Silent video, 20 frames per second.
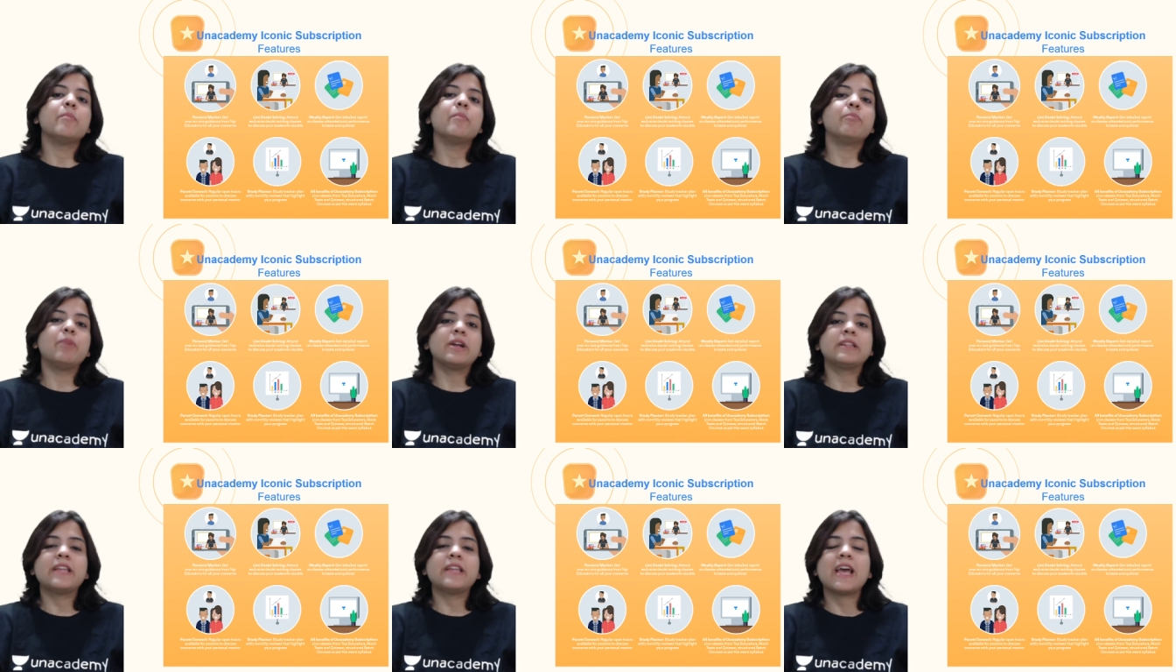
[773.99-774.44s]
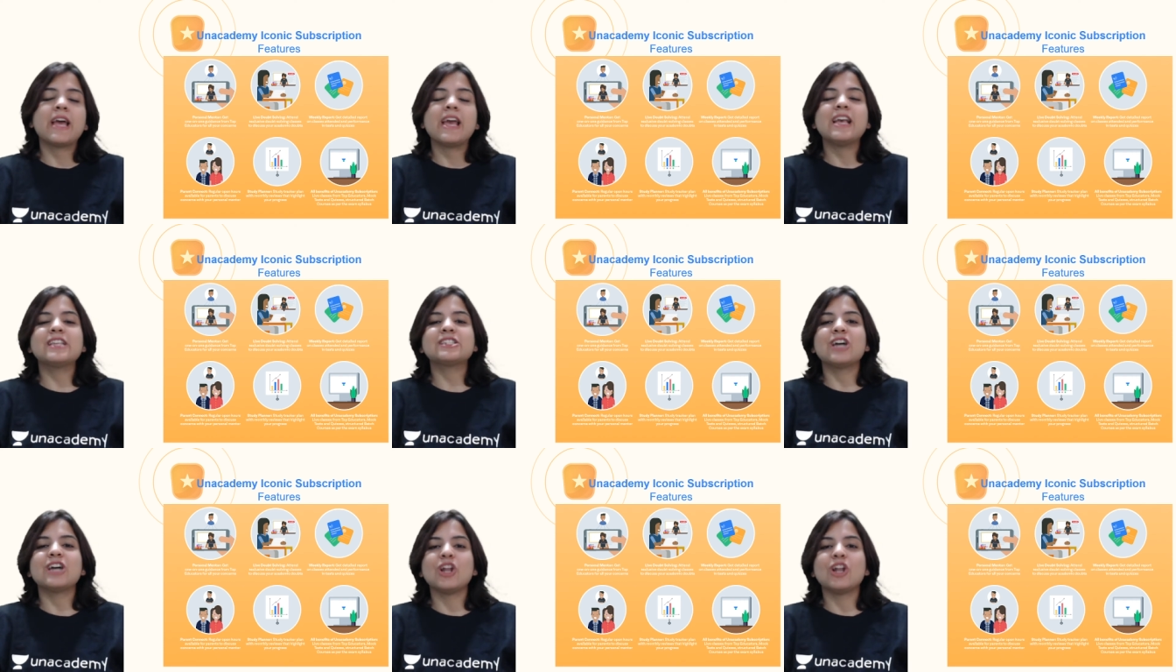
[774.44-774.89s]
but there
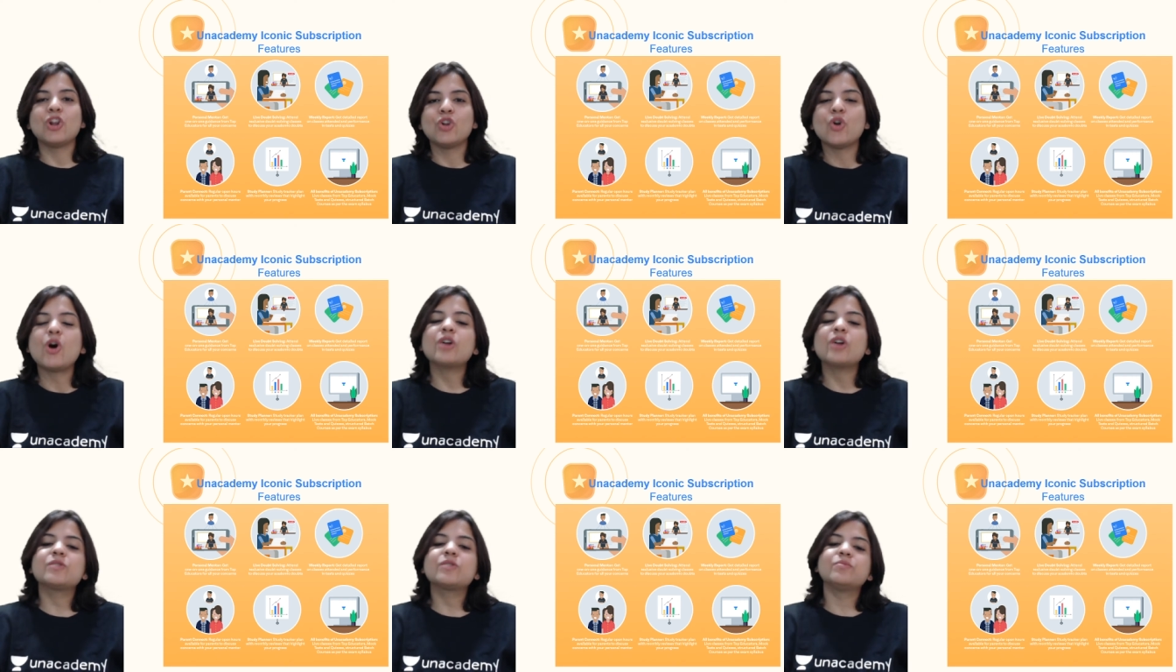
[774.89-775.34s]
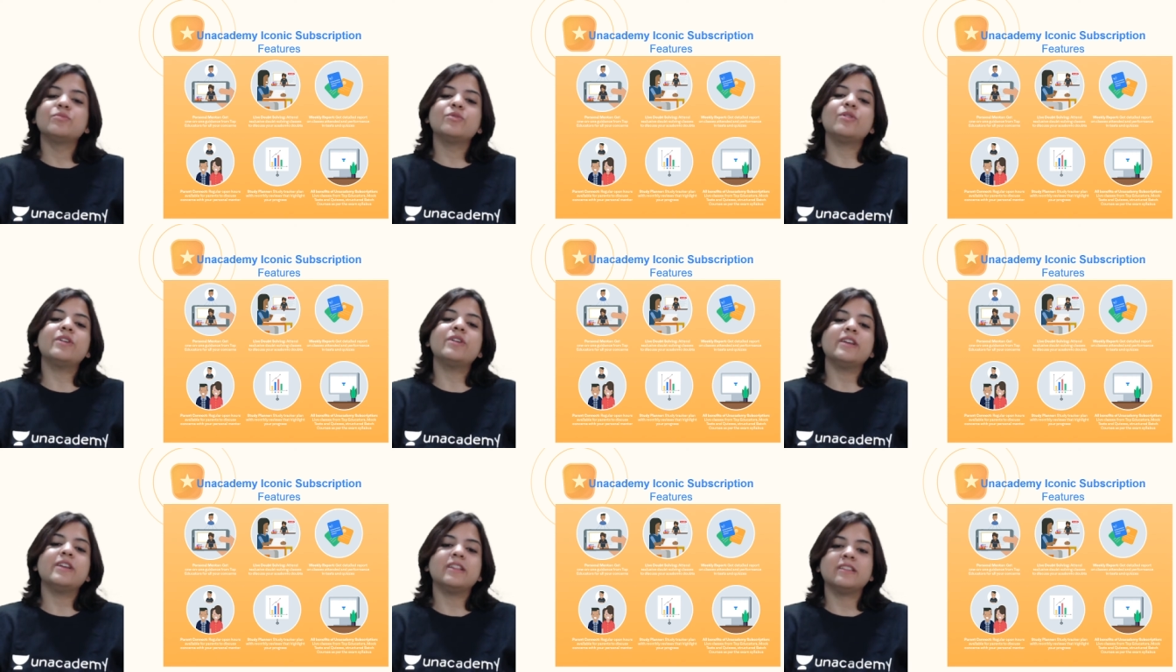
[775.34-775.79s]
is a lot
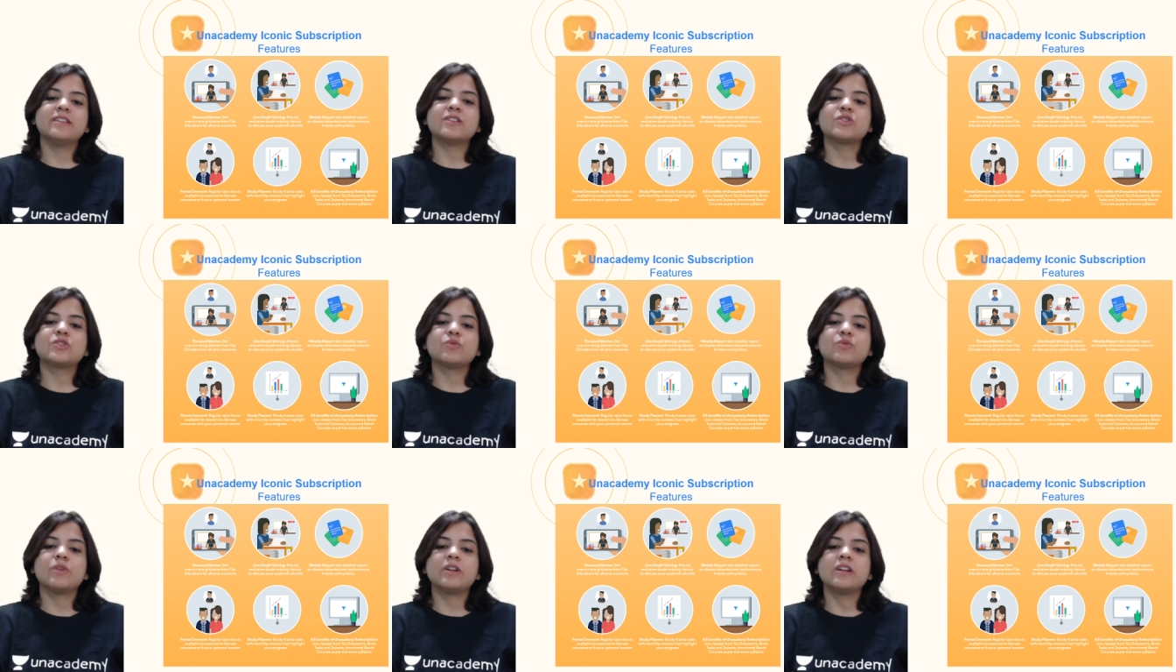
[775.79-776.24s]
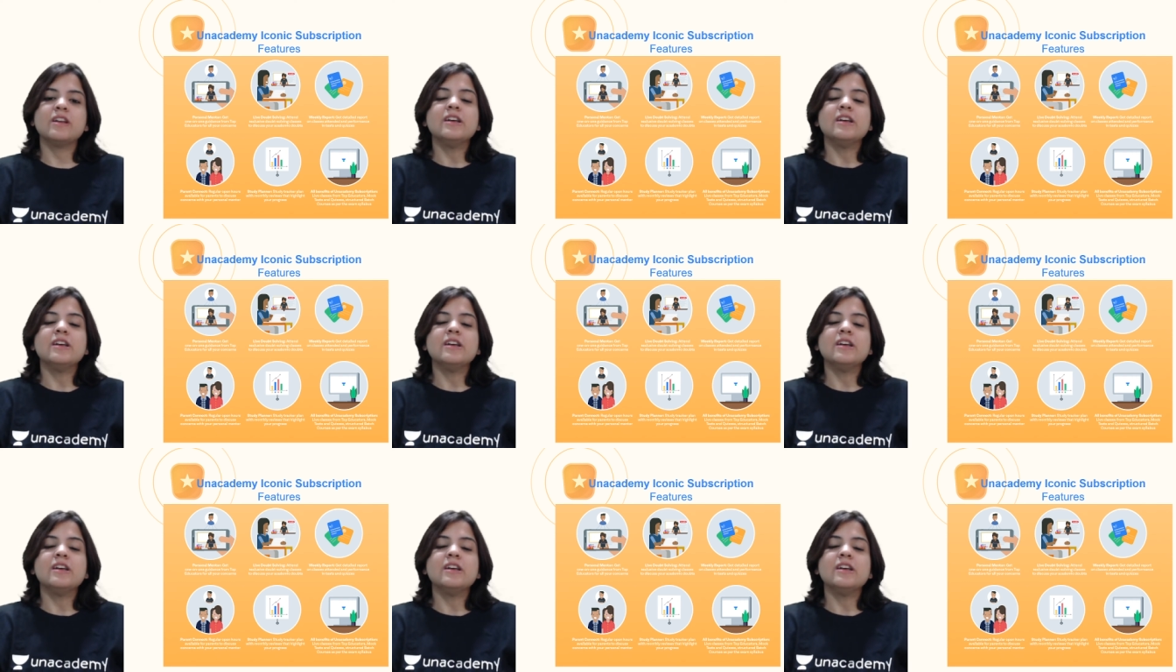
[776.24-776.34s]
more in this one.